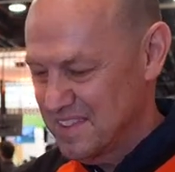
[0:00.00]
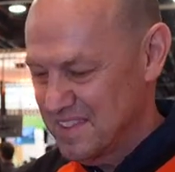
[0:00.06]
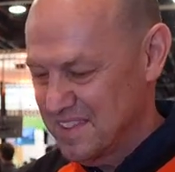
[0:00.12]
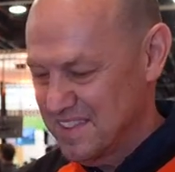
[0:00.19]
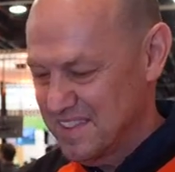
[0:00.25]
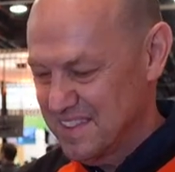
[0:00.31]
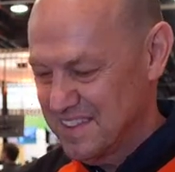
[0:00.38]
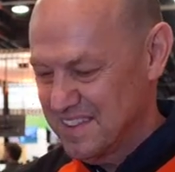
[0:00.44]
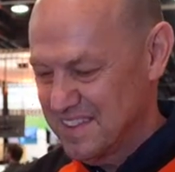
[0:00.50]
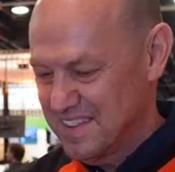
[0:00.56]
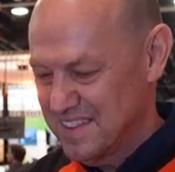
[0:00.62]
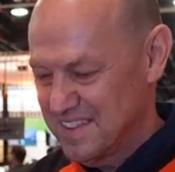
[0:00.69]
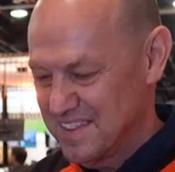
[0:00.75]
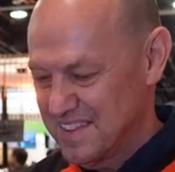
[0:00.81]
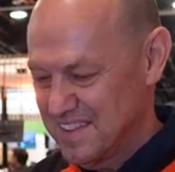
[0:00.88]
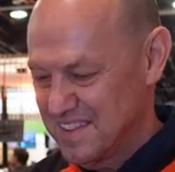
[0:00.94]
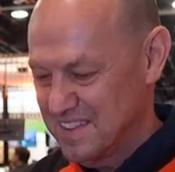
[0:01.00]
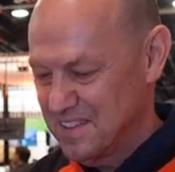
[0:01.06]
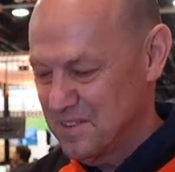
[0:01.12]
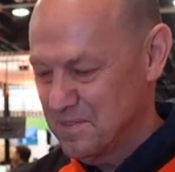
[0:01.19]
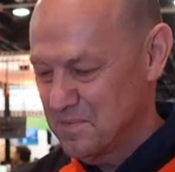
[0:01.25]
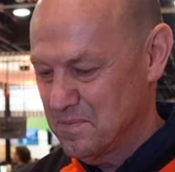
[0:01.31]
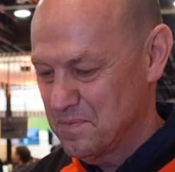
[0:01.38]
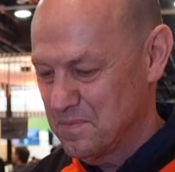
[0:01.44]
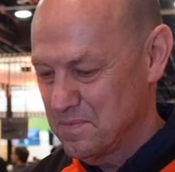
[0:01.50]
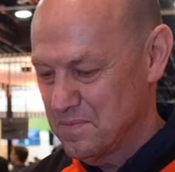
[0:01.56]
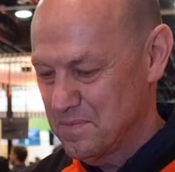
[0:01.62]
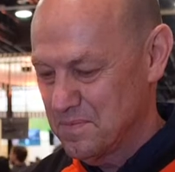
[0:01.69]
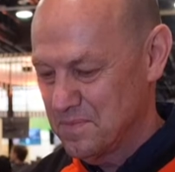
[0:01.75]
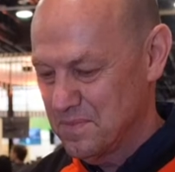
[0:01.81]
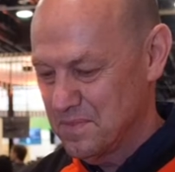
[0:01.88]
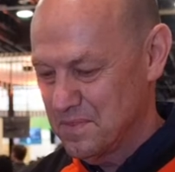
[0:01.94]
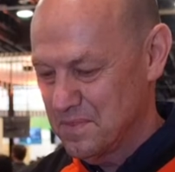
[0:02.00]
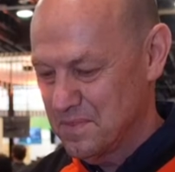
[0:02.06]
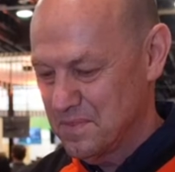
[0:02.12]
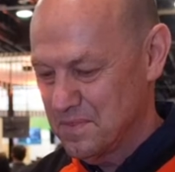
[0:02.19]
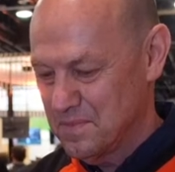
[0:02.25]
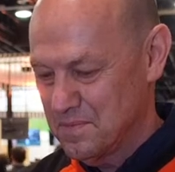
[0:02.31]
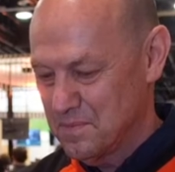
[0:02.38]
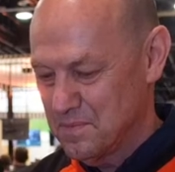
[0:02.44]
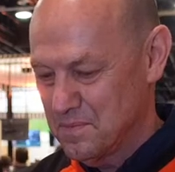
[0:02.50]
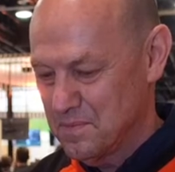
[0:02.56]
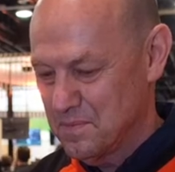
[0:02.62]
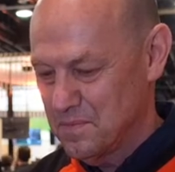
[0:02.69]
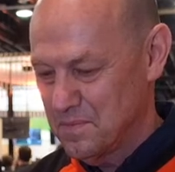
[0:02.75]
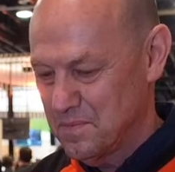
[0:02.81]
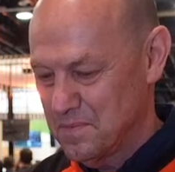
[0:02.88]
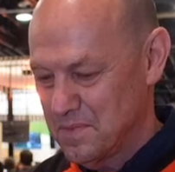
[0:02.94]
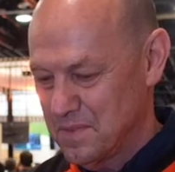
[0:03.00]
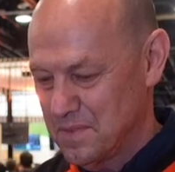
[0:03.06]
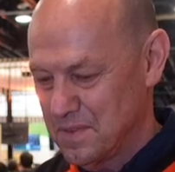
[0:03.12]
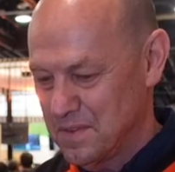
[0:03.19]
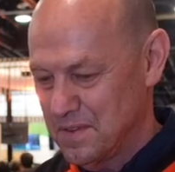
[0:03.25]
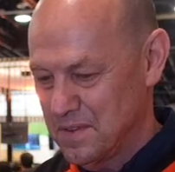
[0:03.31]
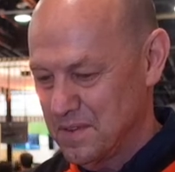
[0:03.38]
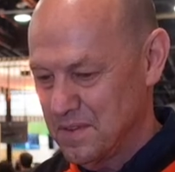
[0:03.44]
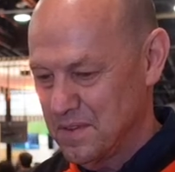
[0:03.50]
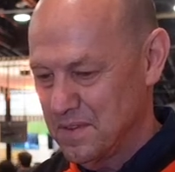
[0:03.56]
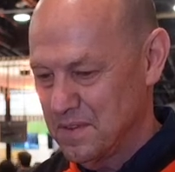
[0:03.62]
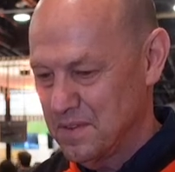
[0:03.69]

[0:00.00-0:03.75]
[no speech]